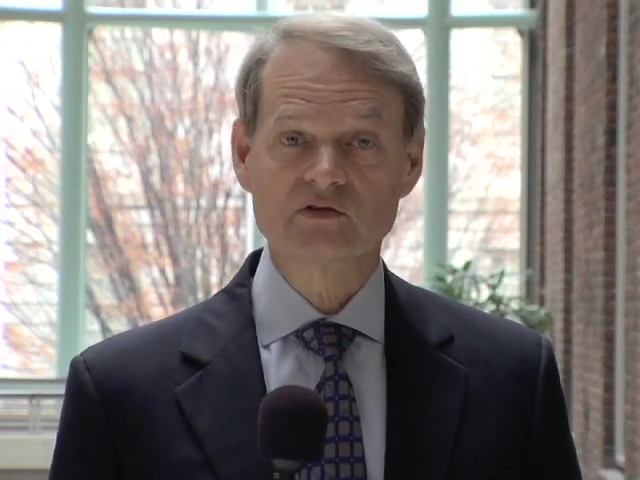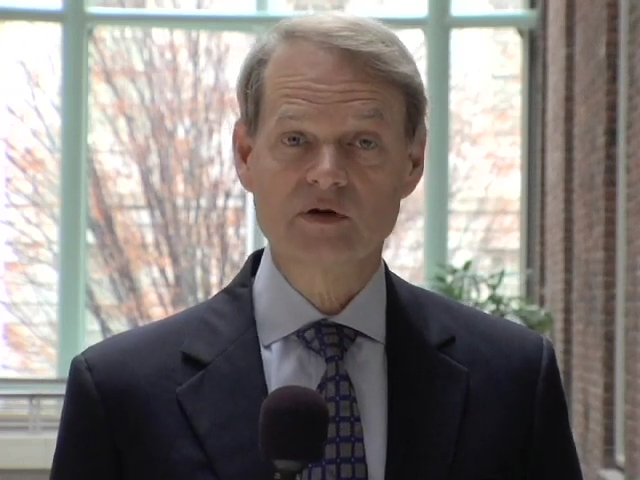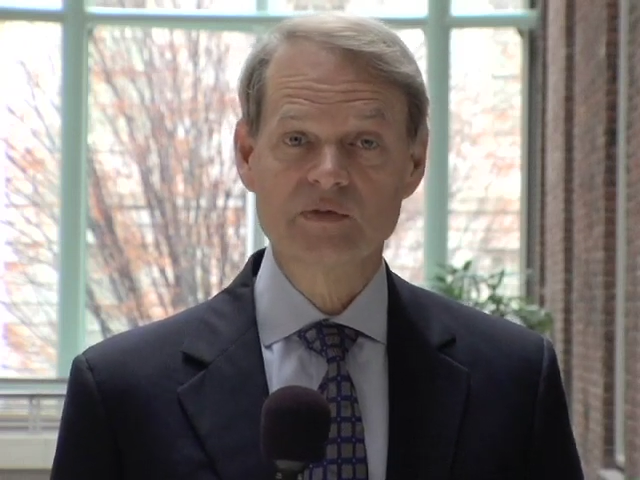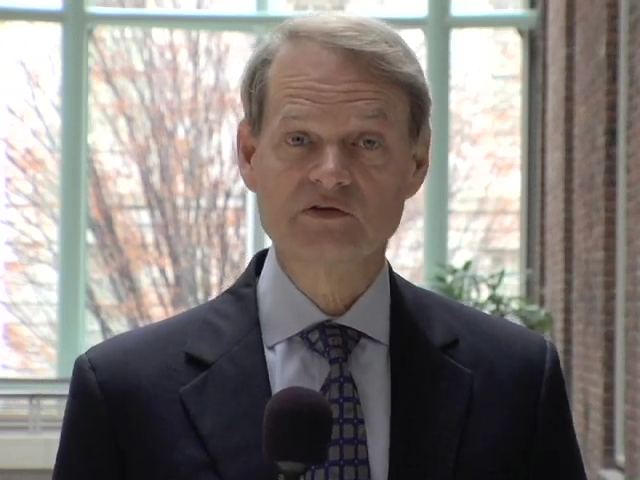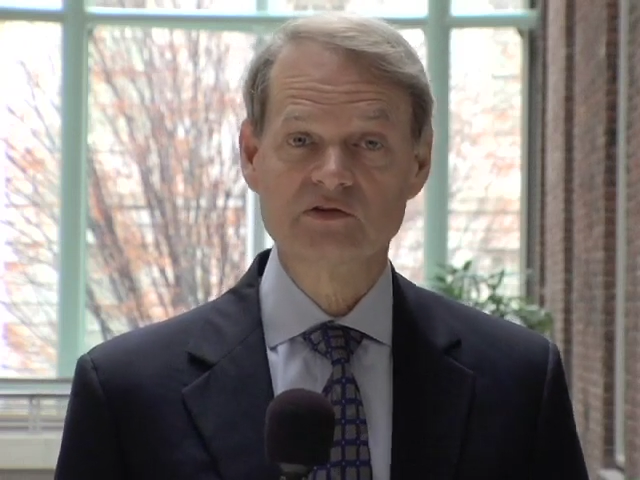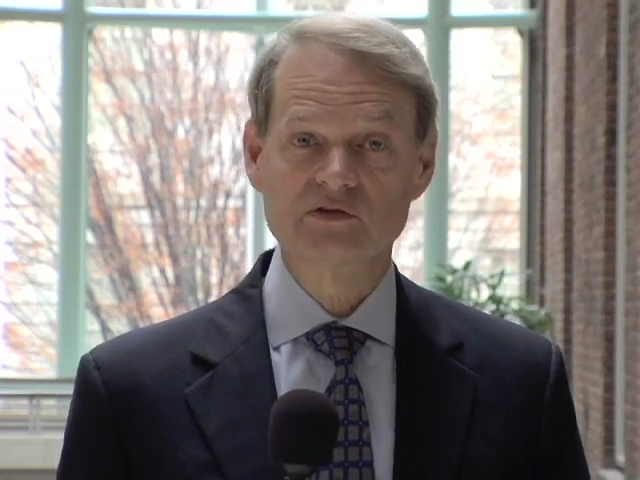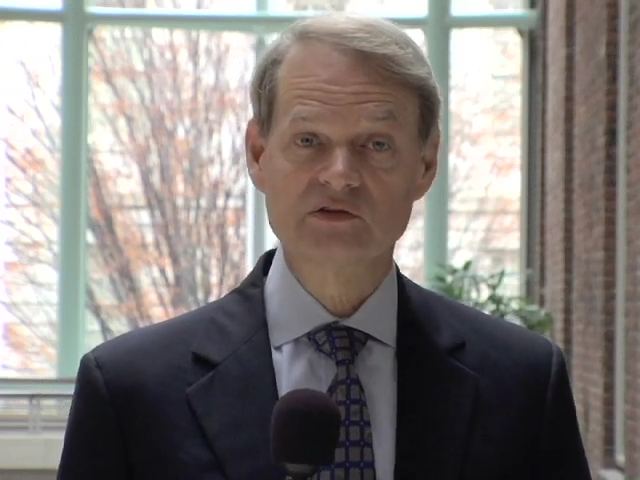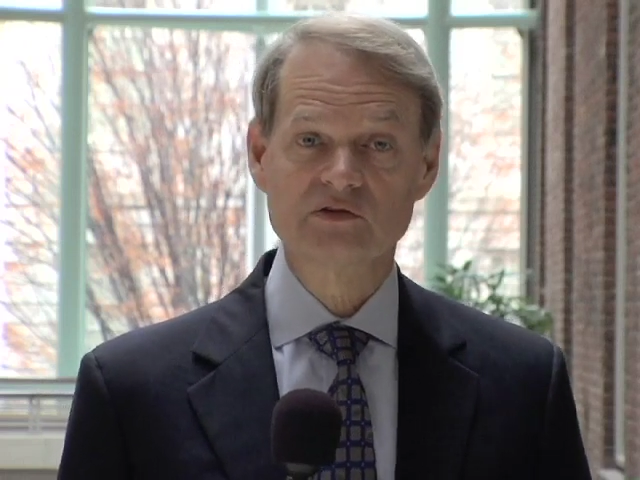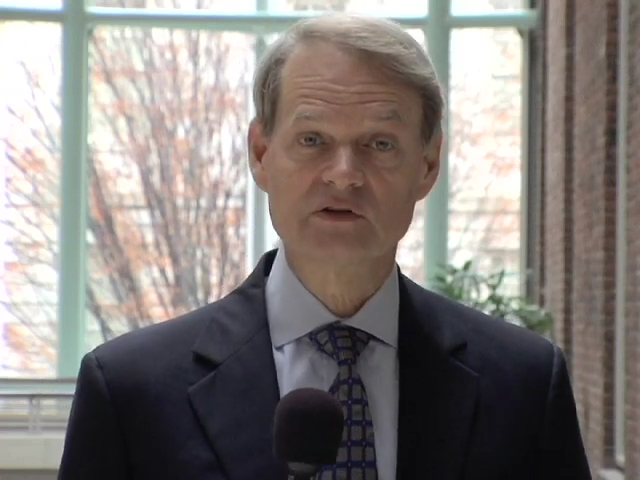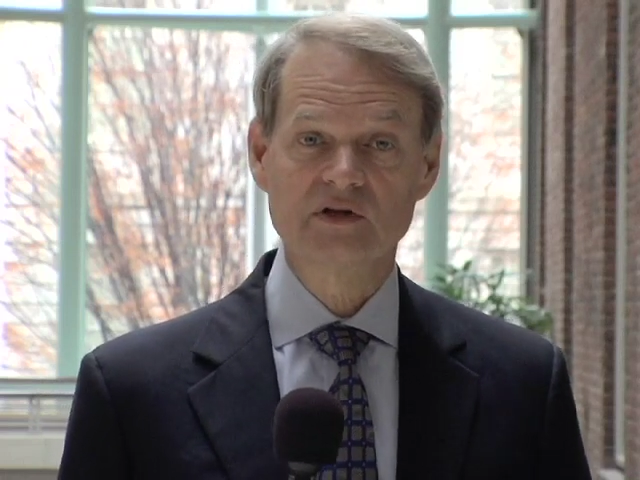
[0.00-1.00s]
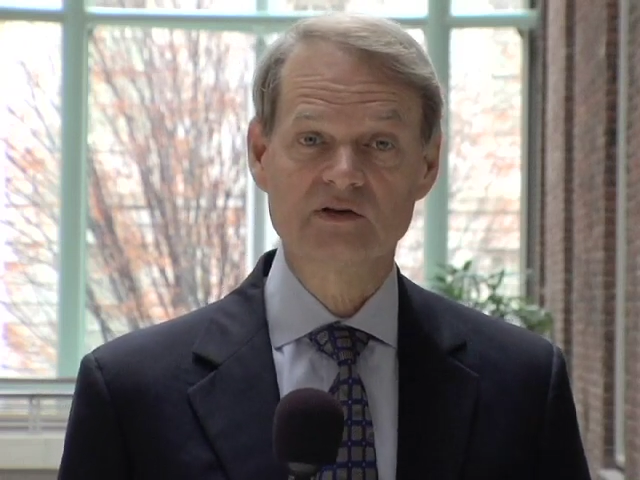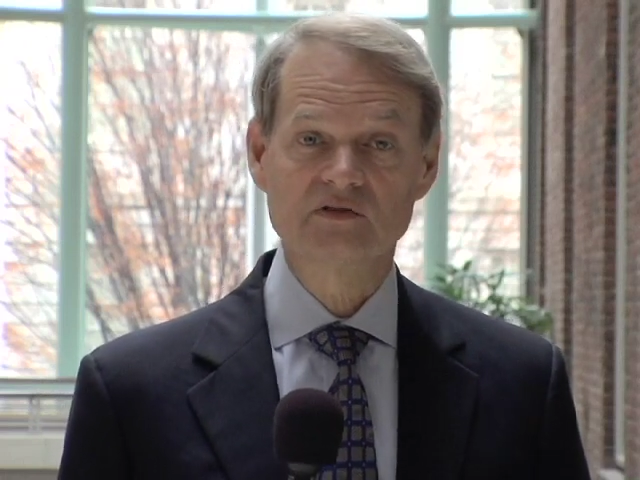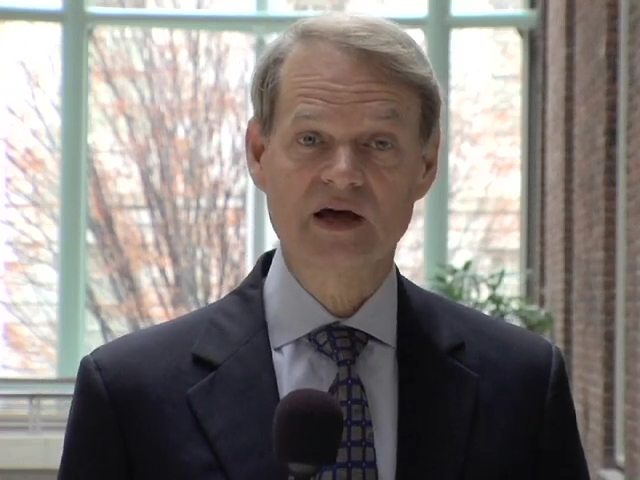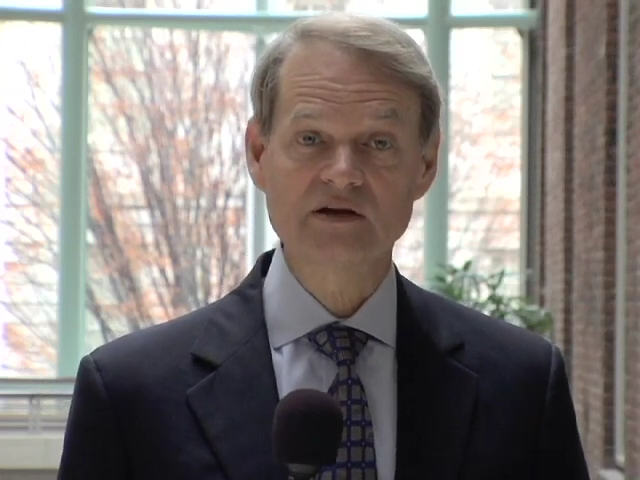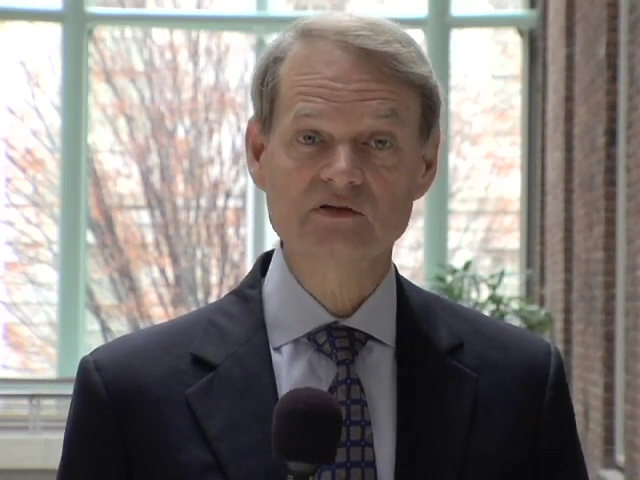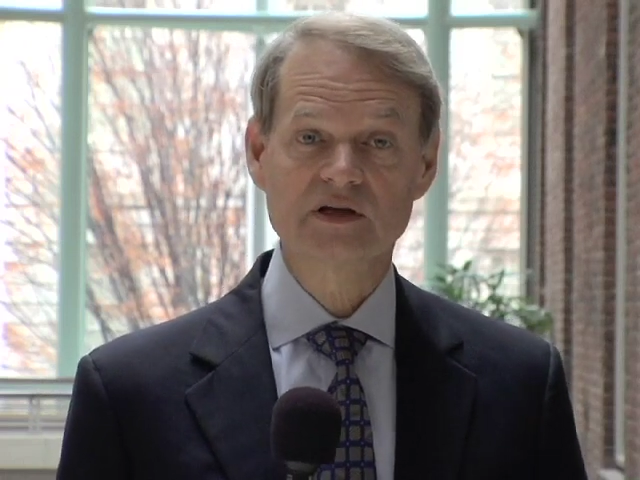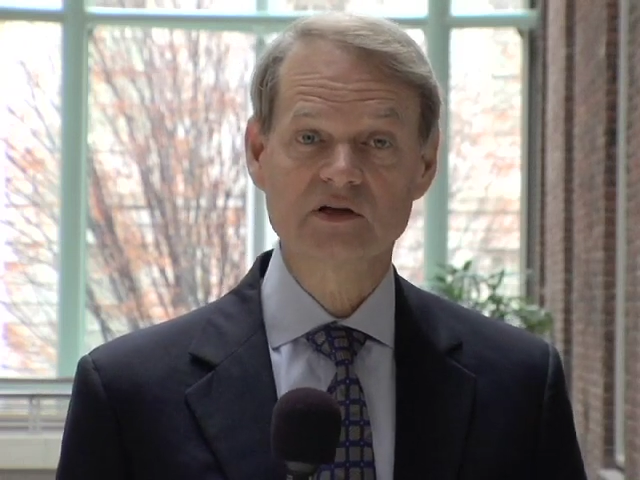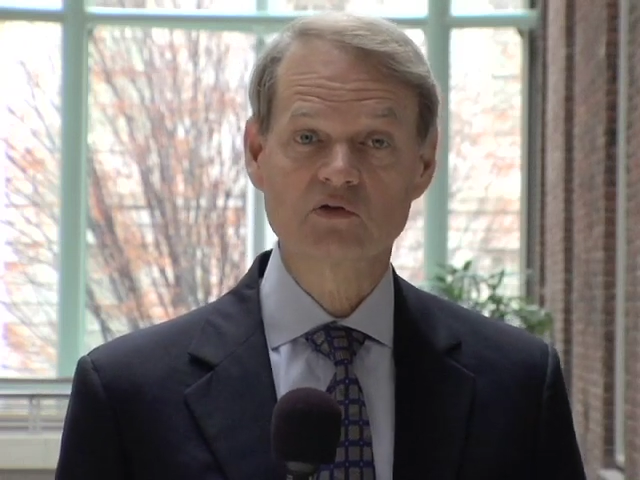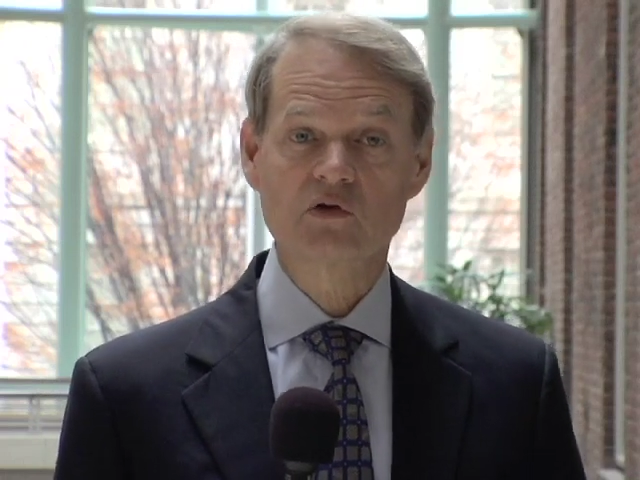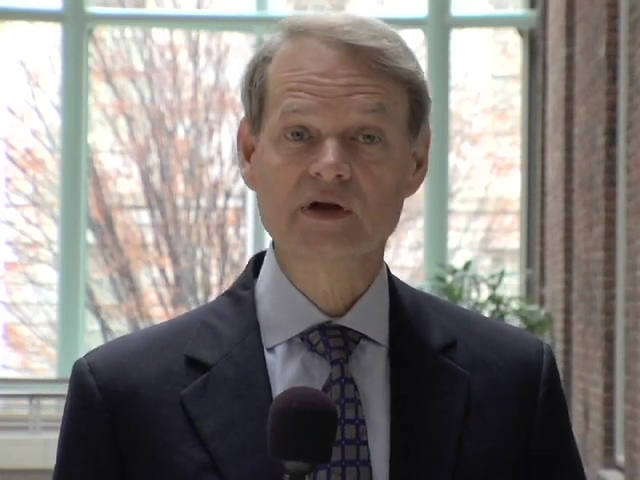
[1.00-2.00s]
some instances the test actually
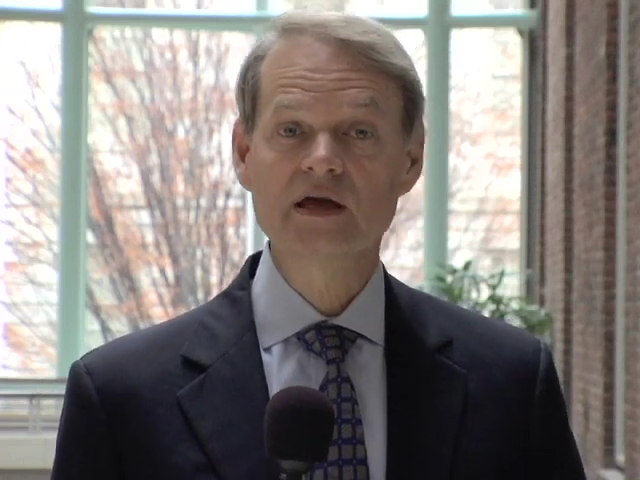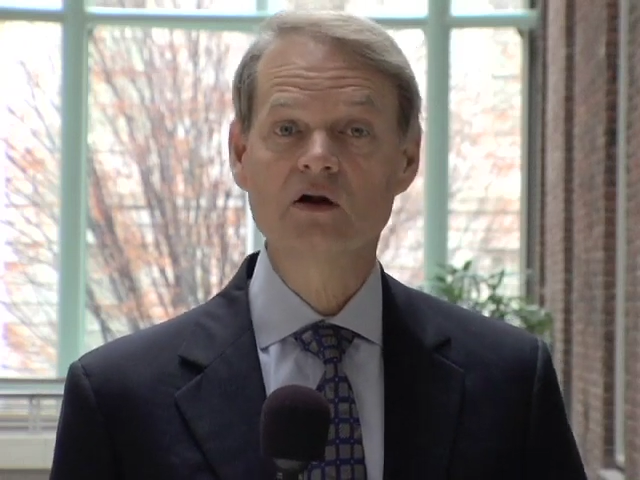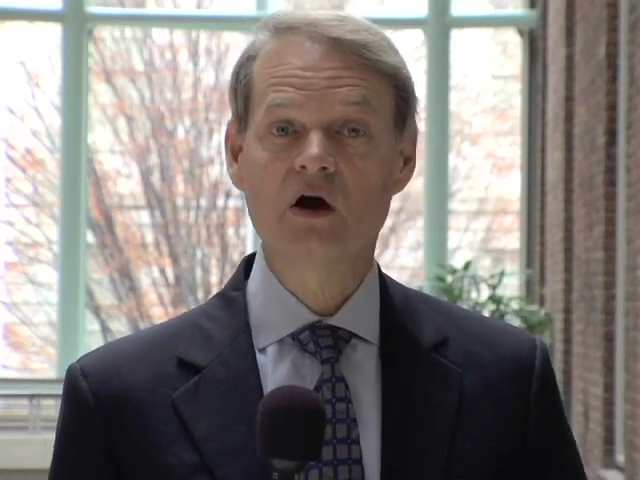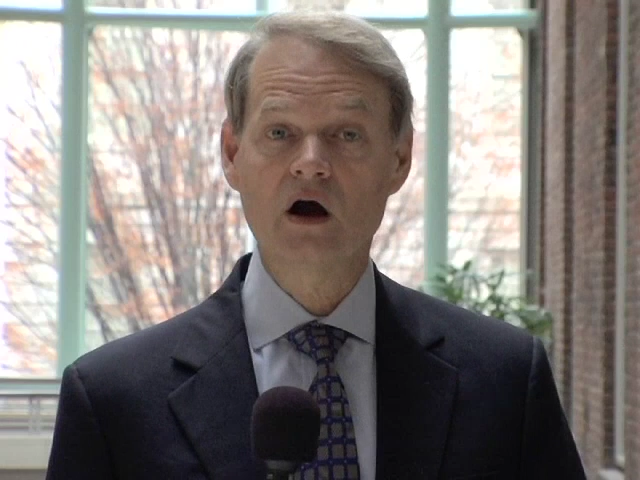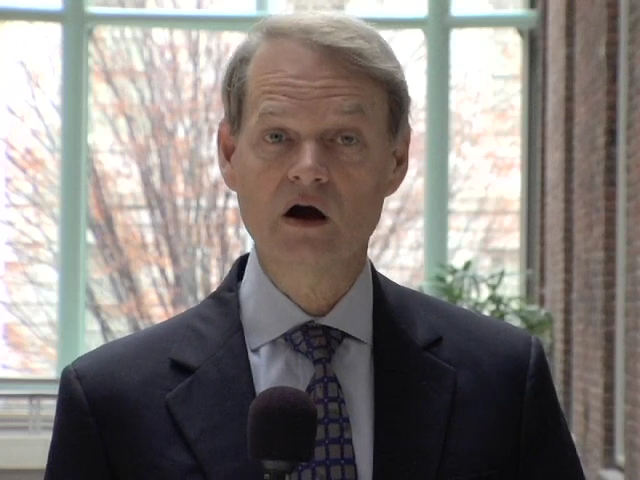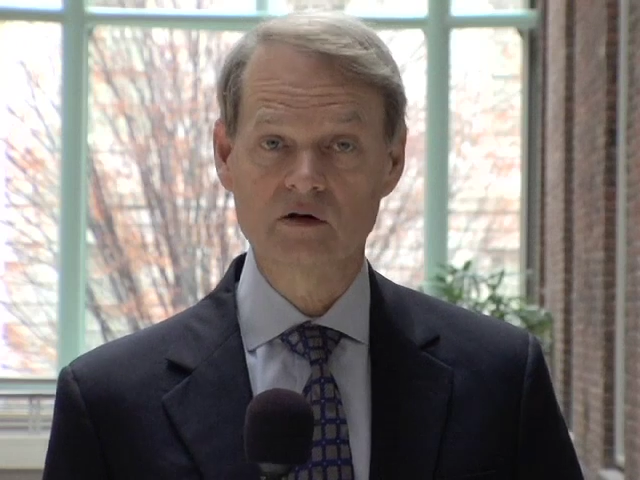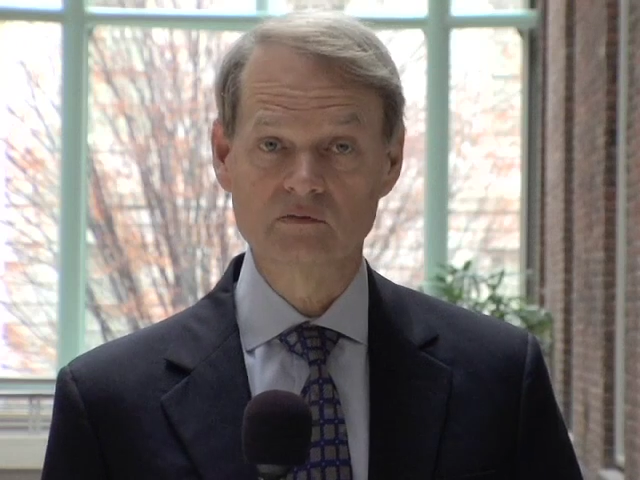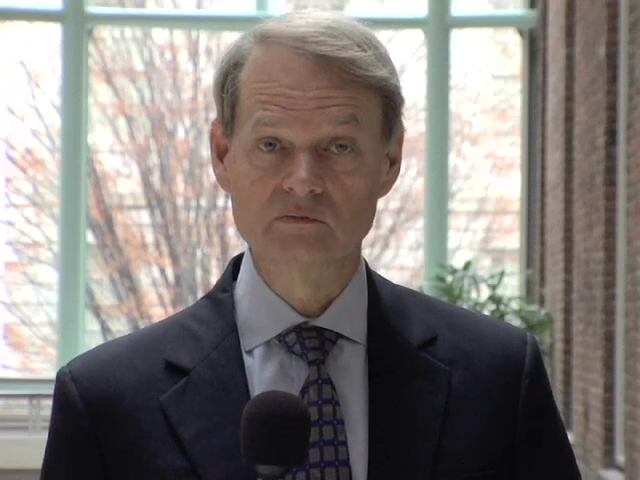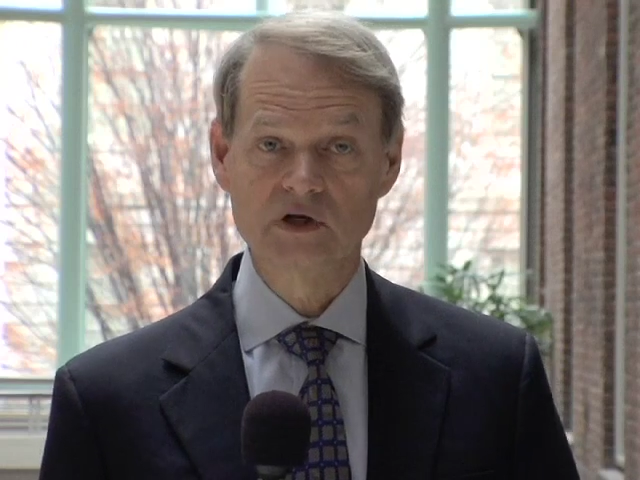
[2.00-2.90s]
can create harm,